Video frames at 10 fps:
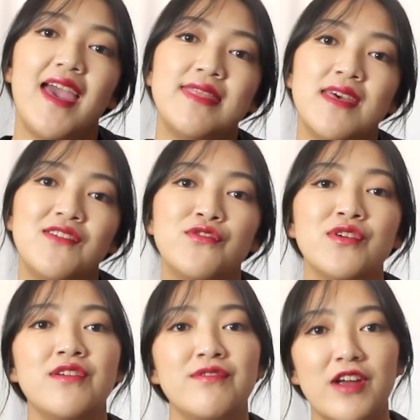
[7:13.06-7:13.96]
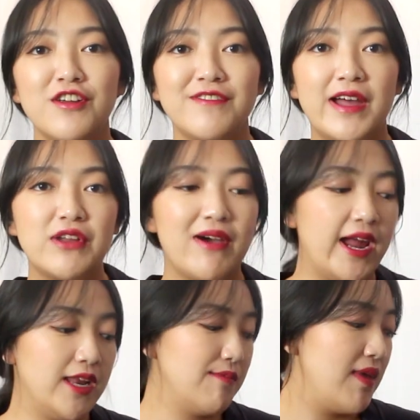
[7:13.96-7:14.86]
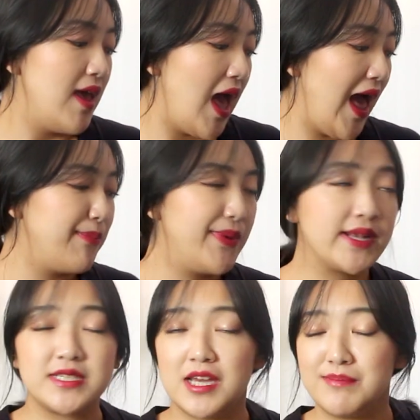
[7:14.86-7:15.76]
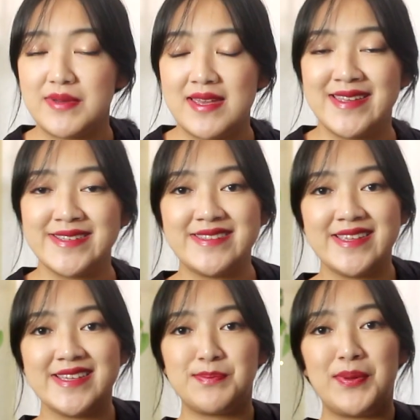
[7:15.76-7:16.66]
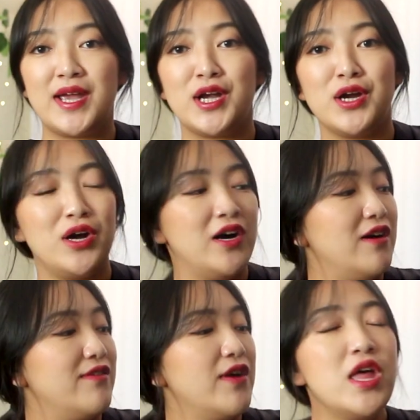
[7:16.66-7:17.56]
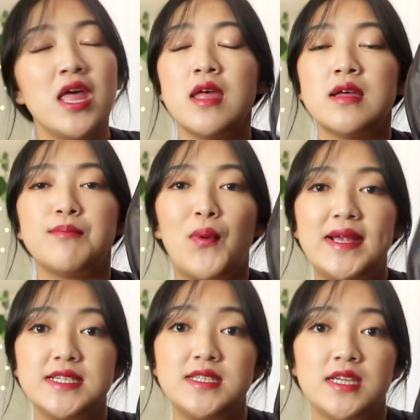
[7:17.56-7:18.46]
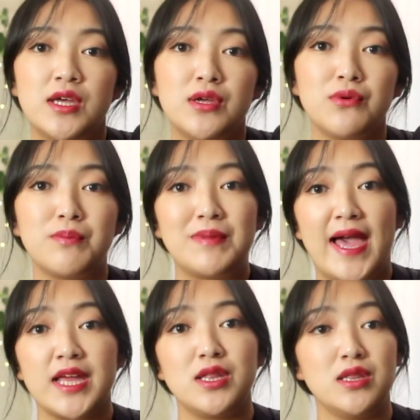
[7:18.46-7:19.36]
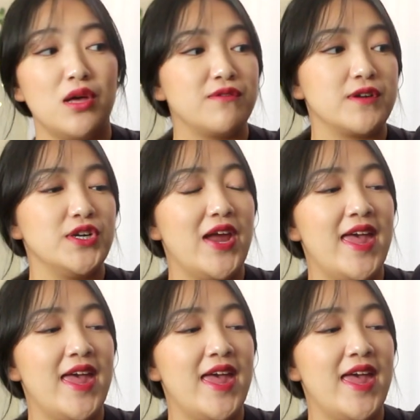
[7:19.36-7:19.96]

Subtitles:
and then for the very final item I picked up is this pair of pointed toe black loafer.